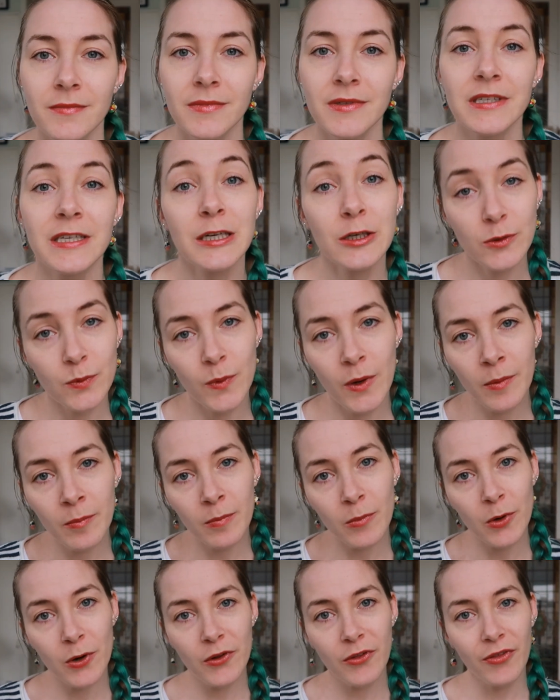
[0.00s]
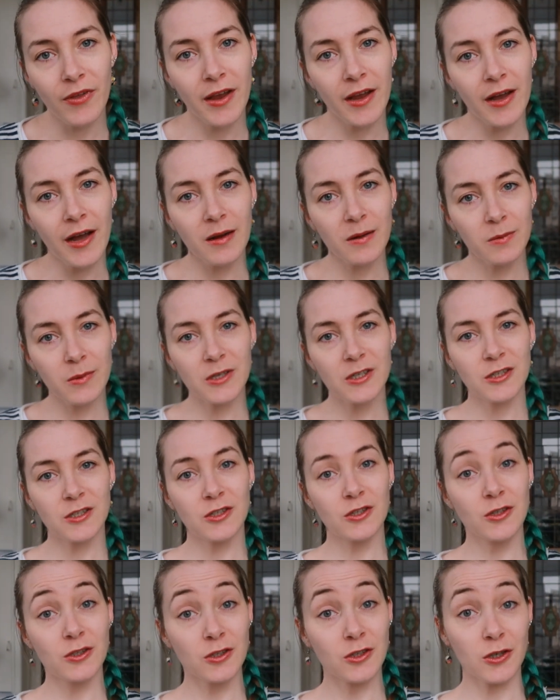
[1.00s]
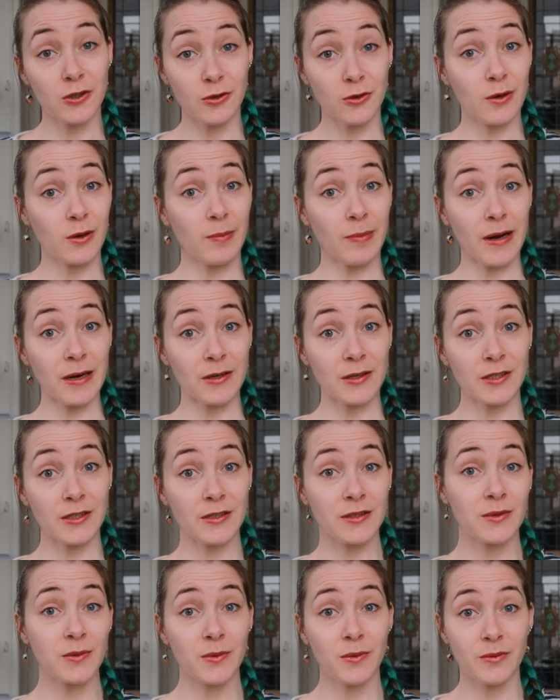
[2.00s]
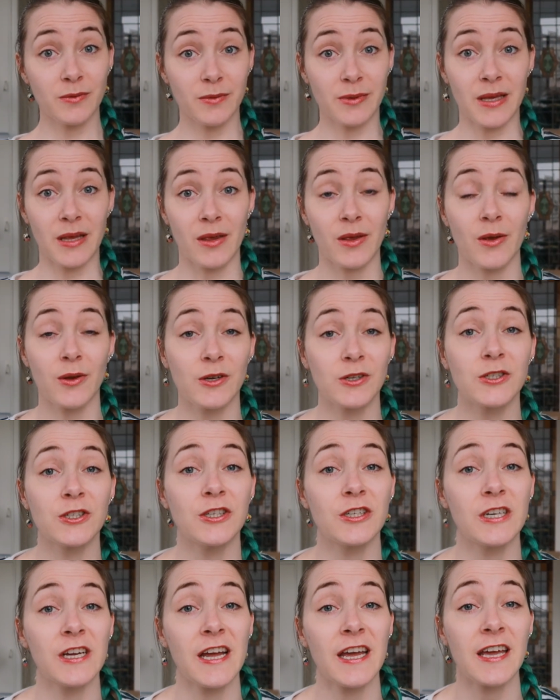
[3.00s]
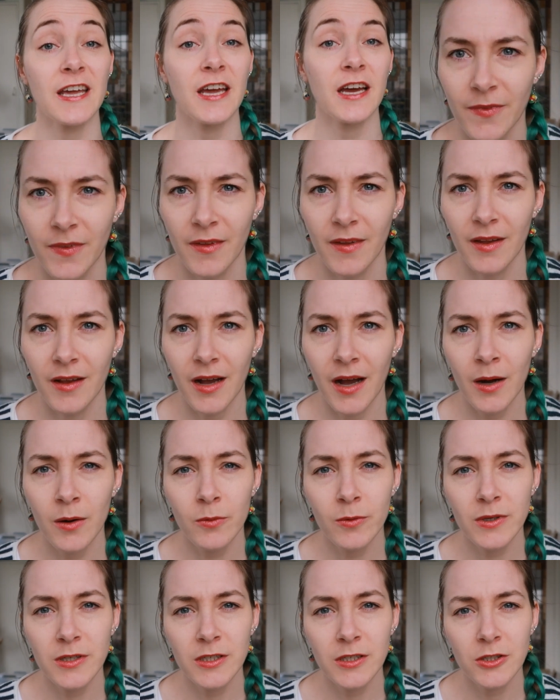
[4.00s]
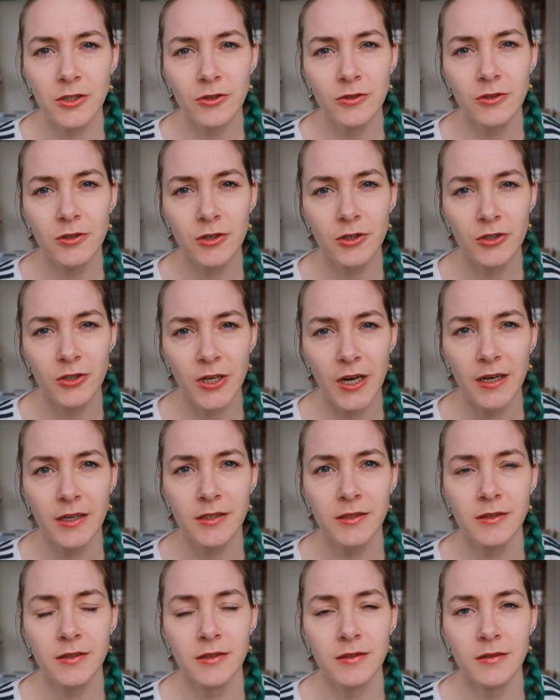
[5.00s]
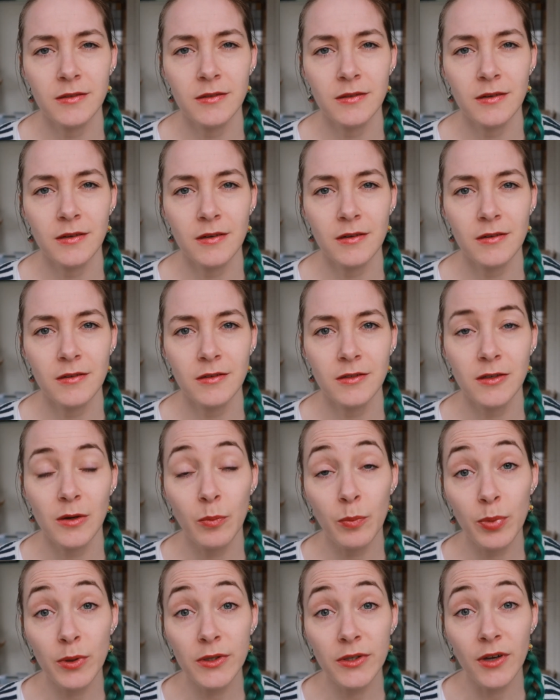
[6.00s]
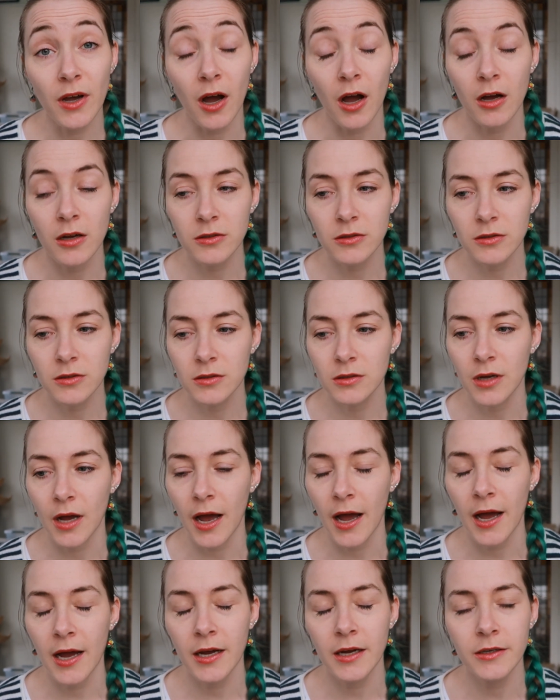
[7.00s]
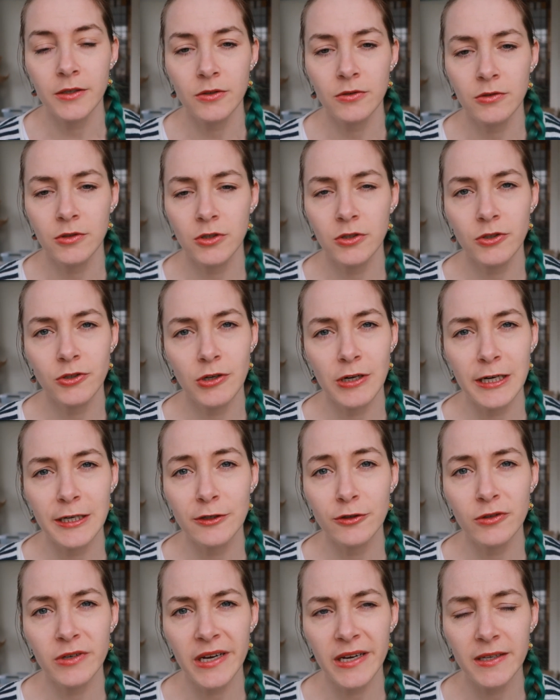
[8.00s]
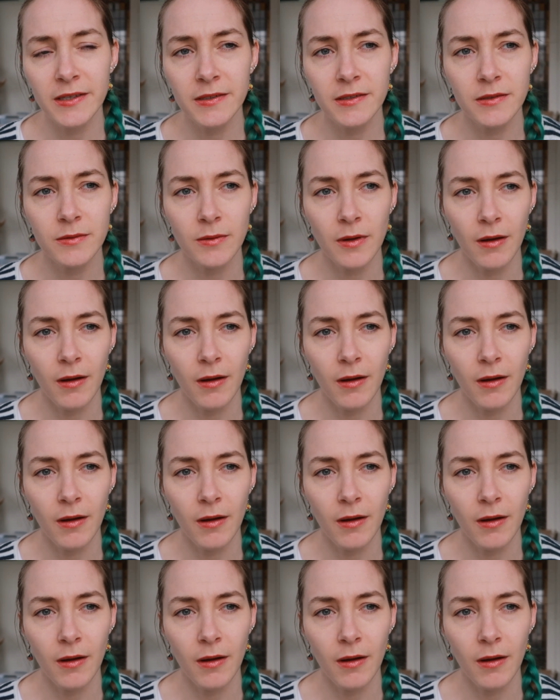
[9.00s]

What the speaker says: there's one more thing I wanted to talk about with you today, and I wanted to suggest some podcasts. I don't usually do this,